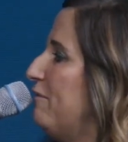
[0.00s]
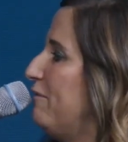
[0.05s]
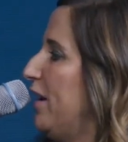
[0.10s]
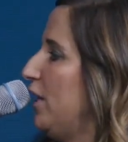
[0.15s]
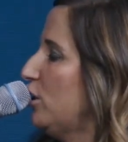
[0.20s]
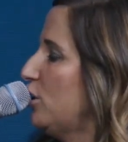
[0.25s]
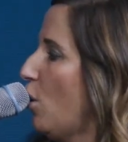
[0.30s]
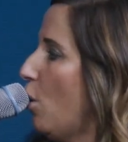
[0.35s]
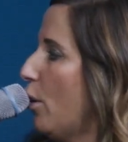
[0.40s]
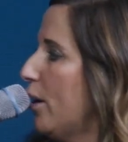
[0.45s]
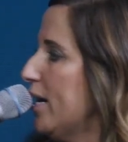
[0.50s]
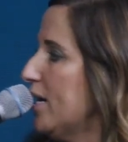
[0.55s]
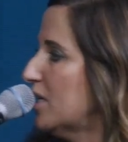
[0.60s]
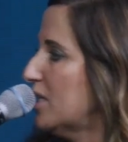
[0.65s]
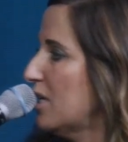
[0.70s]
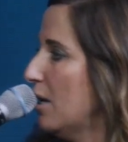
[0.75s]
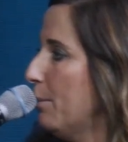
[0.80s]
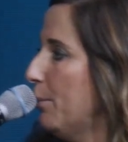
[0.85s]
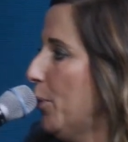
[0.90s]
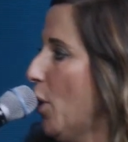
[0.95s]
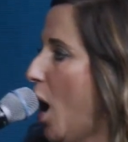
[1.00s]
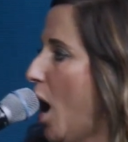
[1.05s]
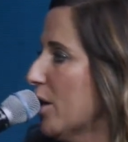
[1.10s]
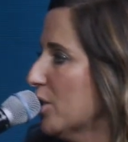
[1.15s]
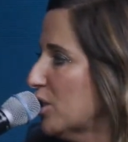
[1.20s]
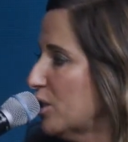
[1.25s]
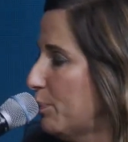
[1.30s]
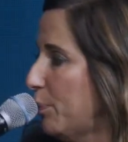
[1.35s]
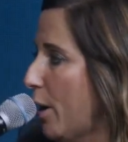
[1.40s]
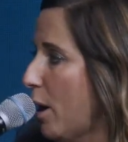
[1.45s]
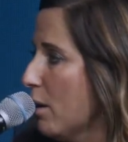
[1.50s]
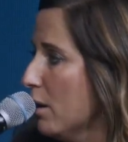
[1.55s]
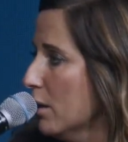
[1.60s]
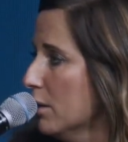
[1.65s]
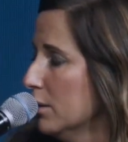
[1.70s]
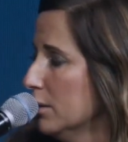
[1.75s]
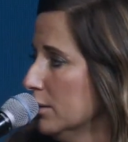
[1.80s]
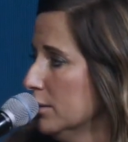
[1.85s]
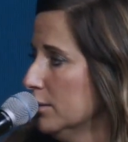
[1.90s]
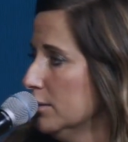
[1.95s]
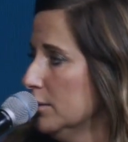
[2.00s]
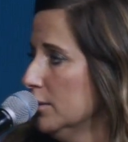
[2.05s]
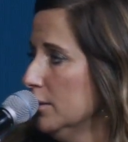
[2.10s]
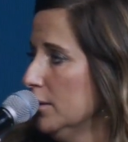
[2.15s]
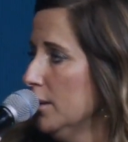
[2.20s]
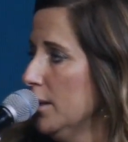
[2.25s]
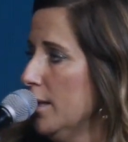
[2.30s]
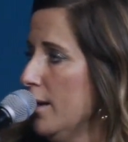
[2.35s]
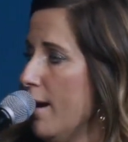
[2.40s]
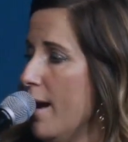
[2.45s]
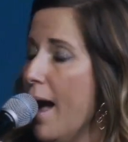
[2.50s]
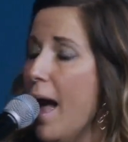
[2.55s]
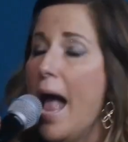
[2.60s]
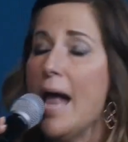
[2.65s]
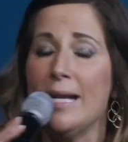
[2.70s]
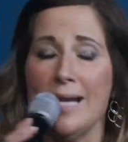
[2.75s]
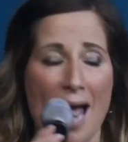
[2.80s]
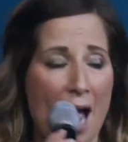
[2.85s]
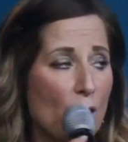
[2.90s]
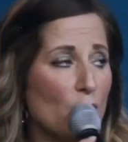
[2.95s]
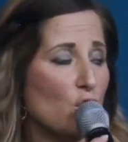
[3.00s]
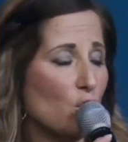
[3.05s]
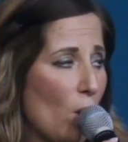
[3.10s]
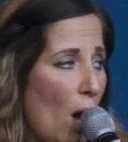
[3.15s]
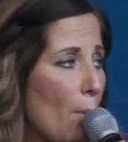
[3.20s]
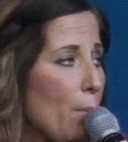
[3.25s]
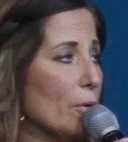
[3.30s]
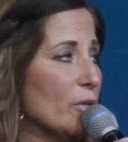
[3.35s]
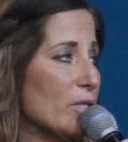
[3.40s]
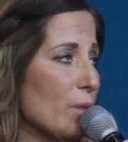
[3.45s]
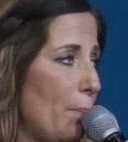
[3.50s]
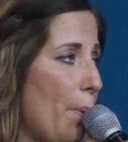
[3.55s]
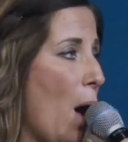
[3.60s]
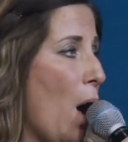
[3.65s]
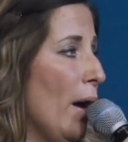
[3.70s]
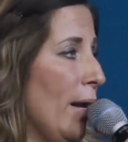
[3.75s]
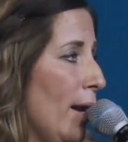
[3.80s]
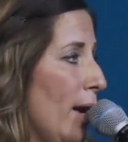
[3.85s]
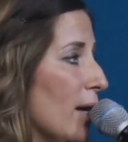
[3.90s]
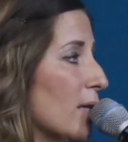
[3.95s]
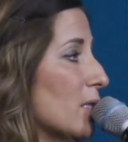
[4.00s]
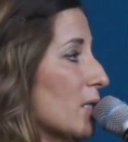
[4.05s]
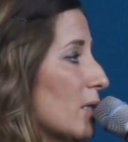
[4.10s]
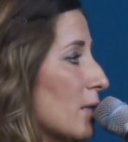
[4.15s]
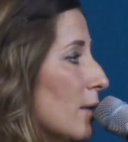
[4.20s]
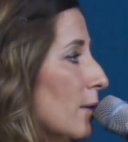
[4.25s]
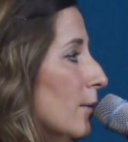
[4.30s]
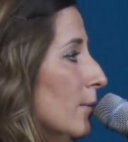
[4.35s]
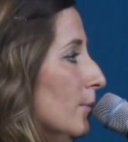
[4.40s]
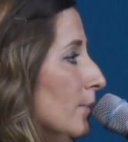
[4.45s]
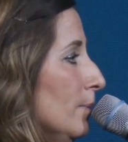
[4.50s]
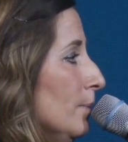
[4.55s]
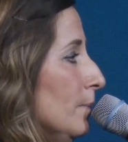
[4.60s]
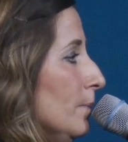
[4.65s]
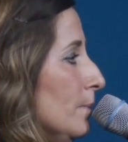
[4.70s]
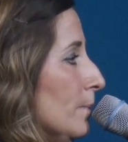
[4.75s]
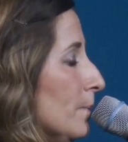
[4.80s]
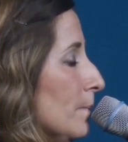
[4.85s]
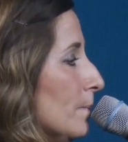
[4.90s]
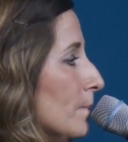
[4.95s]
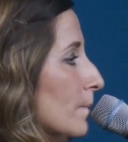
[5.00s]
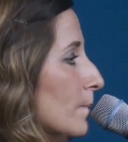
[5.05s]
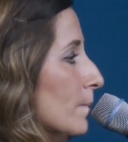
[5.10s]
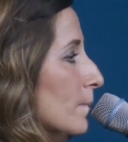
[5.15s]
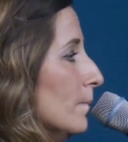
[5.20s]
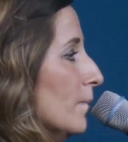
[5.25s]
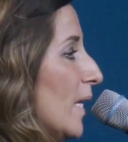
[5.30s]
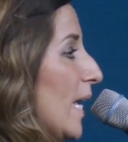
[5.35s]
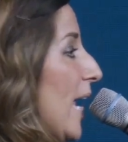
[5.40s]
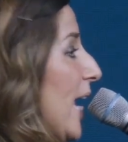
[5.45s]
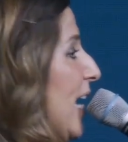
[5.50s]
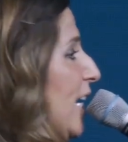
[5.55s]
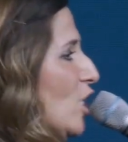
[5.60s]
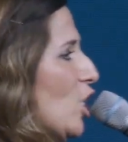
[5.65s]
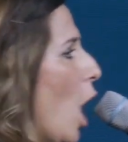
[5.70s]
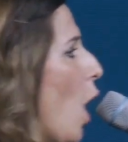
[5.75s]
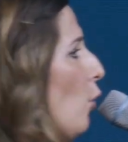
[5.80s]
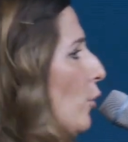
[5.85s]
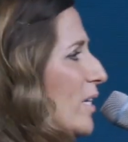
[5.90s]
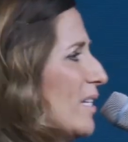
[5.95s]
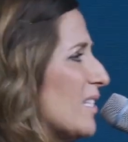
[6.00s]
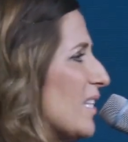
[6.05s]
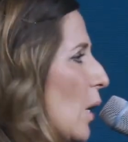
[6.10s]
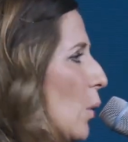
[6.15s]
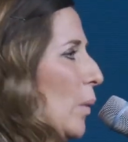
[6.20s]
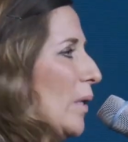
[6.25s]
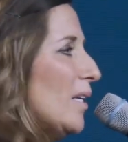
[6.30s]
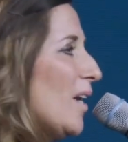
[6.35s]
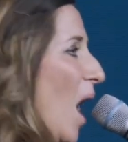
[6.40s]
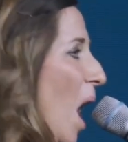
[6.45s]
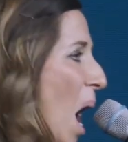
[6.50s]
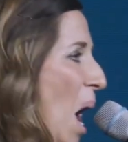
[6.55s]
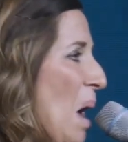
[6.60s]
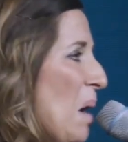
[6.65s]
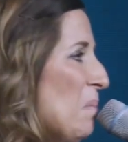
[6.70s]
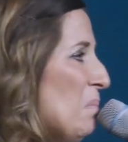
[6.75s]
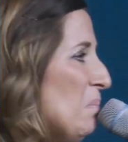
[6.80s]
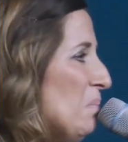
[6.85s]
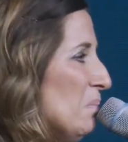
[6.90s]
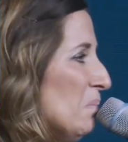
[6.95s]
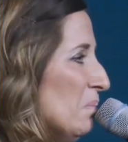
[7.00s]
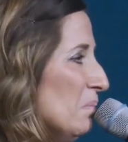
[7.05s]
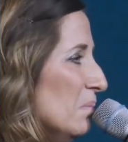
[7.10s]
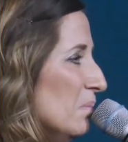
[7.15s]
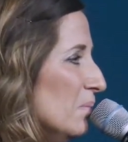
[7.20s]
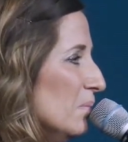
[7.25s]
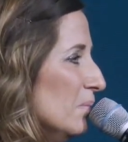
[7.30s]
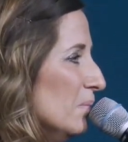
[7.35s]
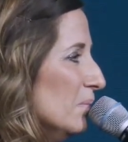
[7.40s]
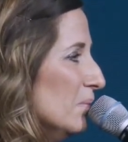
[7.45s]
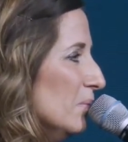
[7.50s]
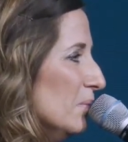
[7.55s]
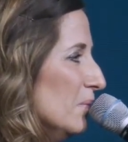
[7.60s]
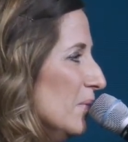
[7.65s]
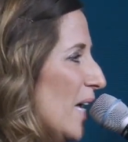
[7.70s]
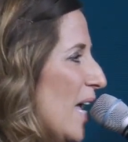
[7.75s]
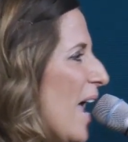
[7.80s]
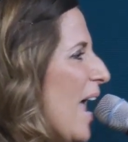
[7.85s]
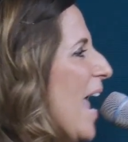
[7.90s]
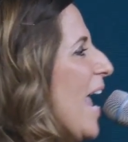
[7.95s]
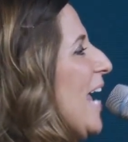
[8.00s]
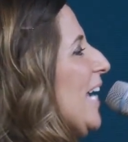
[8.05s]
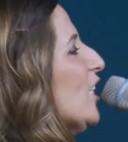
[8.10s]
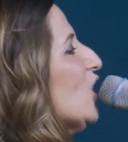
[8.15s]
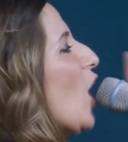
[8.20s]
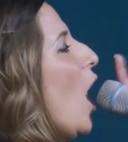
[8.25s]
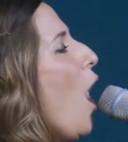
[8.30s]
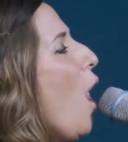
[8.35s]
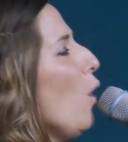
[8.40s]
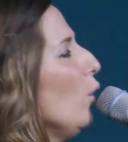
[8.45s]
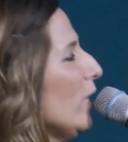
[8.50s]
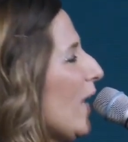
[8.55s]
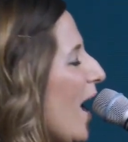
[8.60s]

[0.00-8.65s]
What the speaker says: victorious and prosper. And now trouble's upon us. He told us it would come. He told